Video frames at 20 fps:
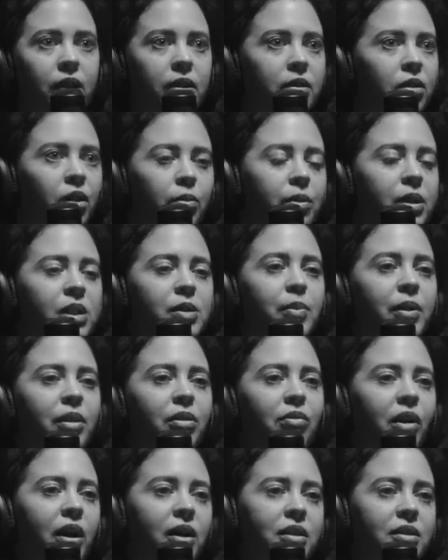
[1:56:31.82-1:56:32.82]
nobody's been
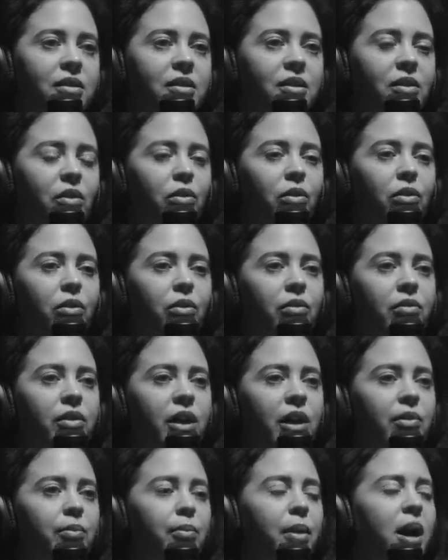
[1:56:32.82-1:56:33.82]
threatened, or
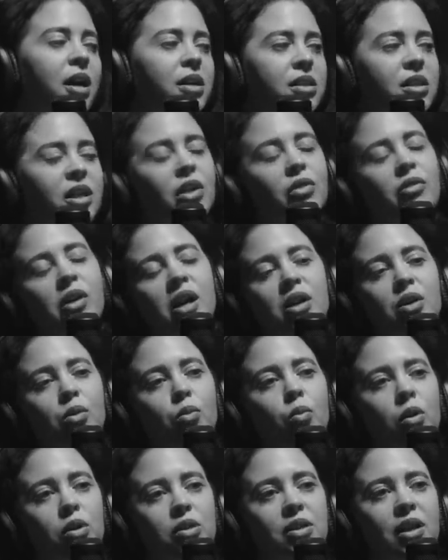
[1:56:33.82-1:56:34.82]
they're passing around a
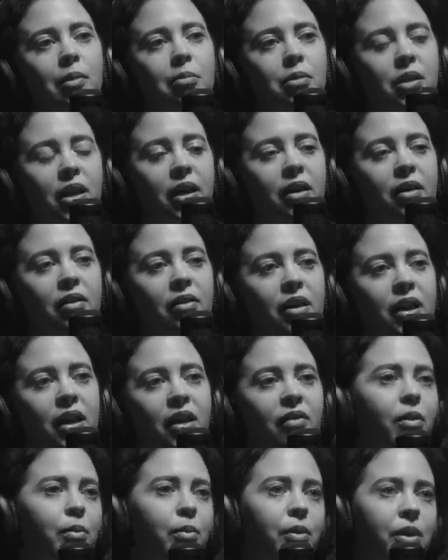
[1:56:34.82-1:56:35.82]
WhatsApp letter that
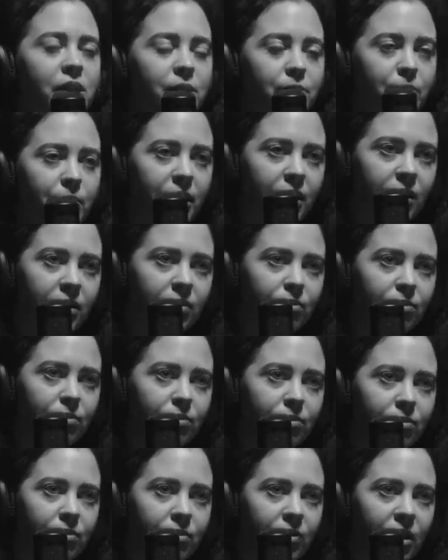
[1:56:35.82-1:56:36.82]
everybody's been
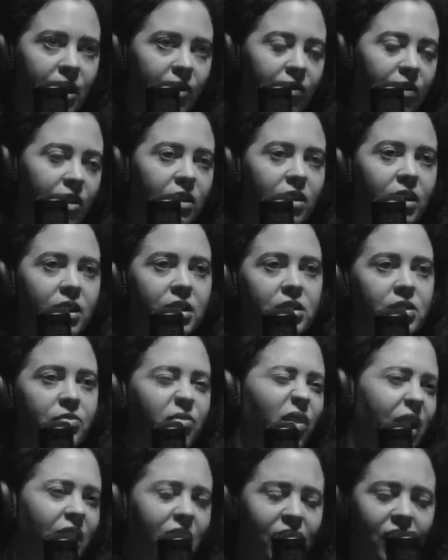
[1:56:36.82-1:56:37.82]
given that's
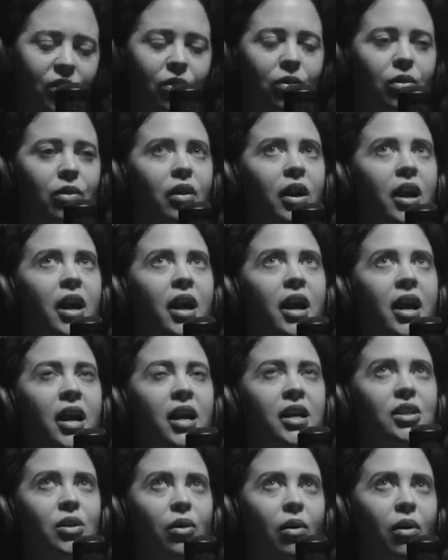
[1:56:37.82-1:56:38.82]
fake, or
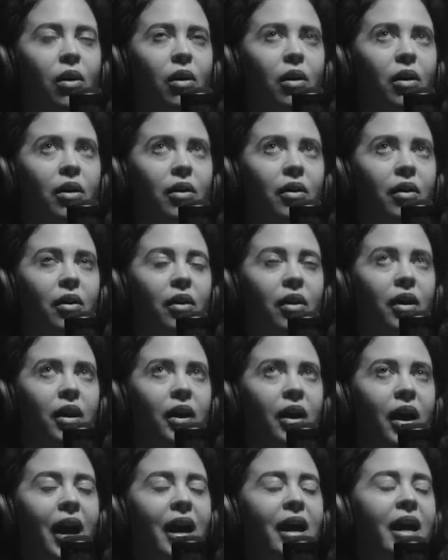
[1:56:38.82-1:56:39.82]
so. Uh,
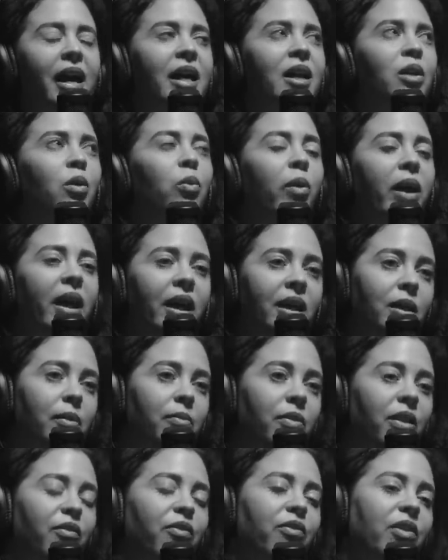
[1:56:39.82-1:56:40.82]
uh, in a way,
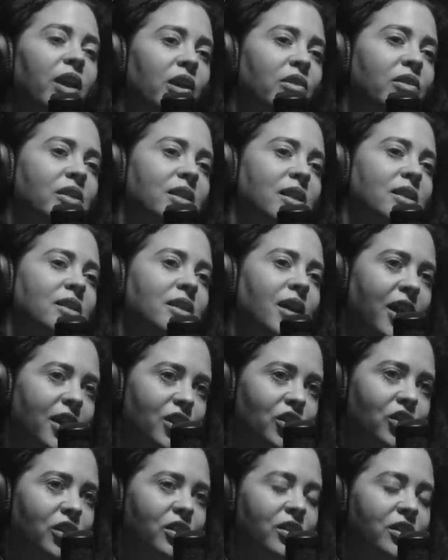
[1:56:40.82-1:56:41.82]
that the fear is
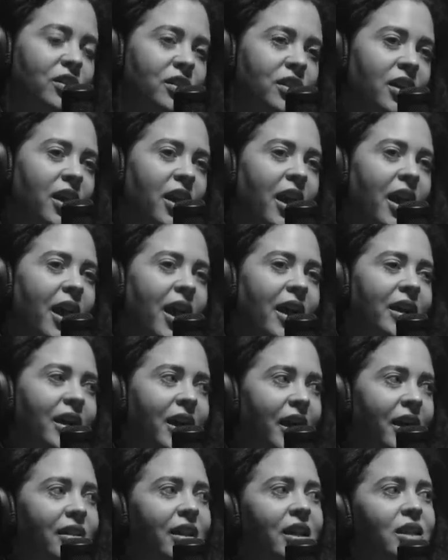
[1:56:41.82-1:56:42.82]
contagious, and
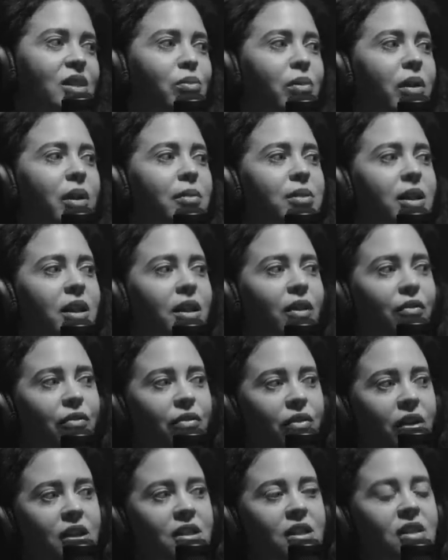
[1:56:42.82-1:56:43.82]
again, that's where I'm saying the
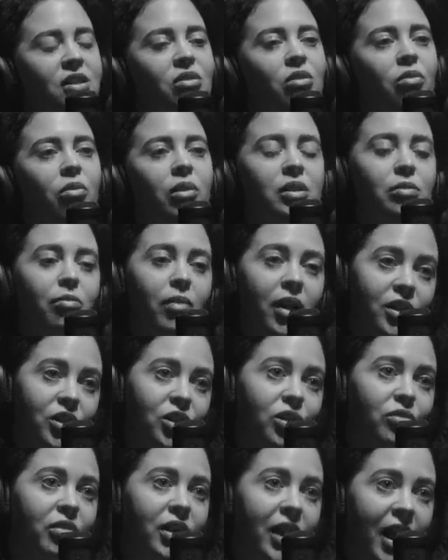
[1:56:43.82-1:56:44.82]
fear doesn't always
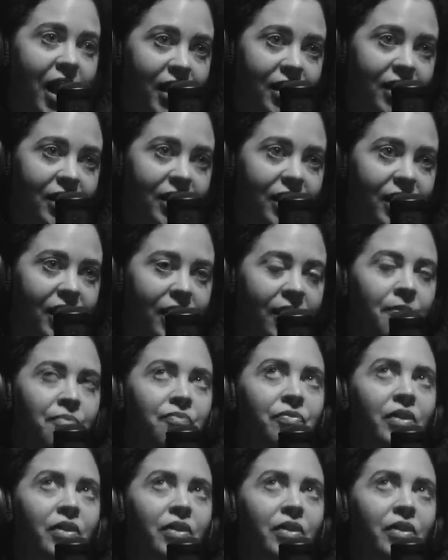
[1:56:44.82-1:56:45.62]
match the reality.